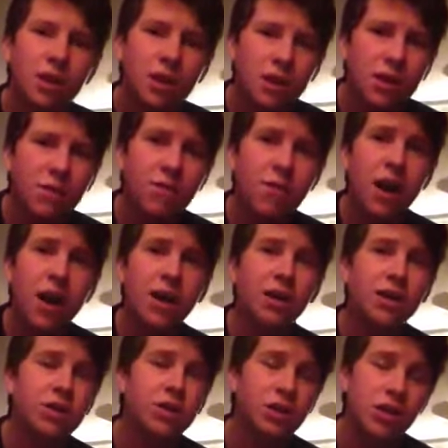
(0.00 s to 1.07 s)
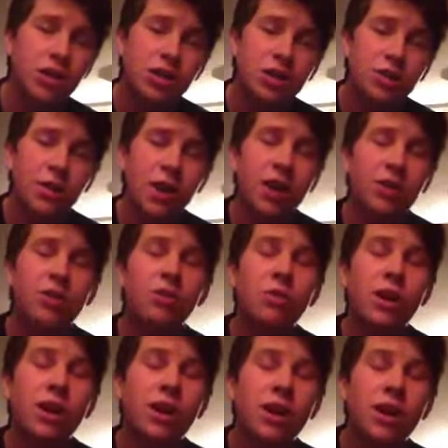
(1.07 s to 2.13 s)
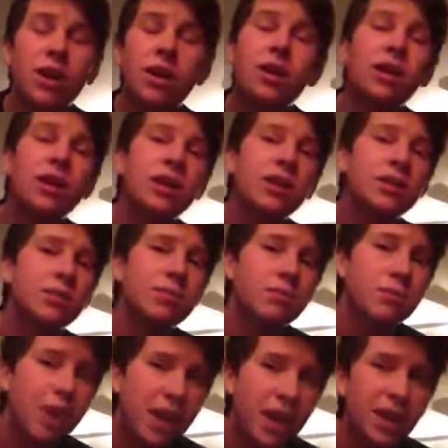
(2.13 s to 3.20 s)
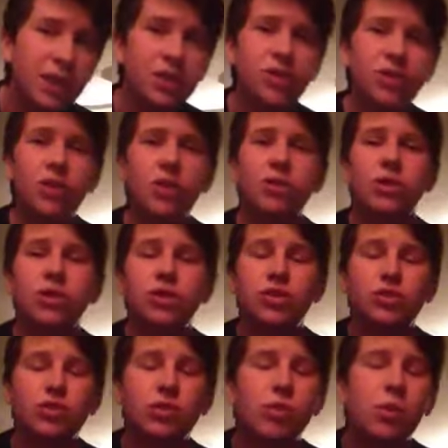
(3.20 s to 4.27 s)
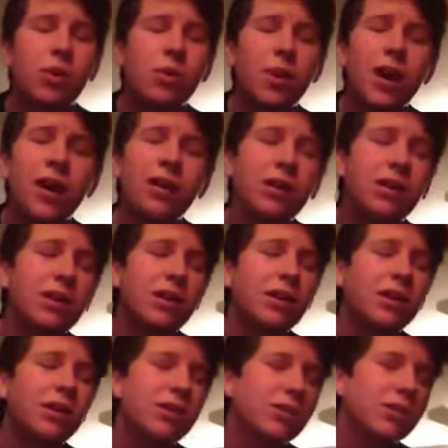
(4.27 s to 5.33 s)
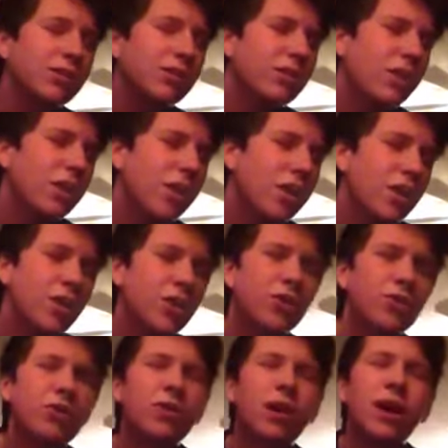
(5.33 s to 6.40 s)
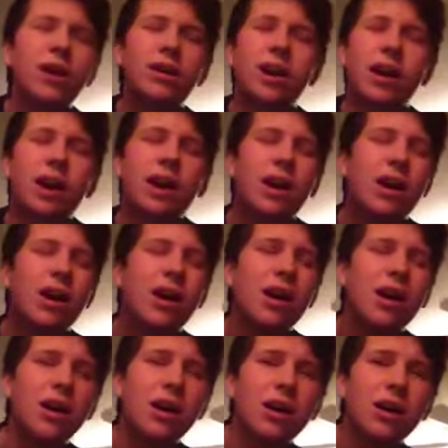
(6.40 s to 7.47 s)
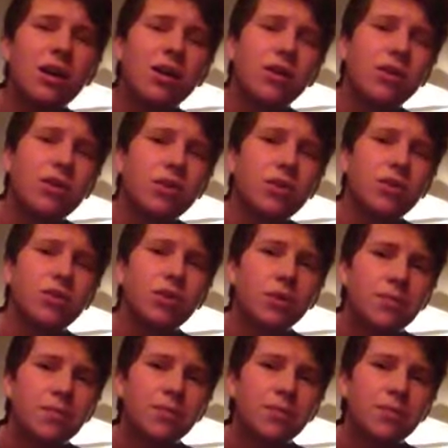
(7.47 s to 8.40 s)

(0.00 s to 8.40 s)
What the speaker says: If I could just find a way to make it so that you were right here right now.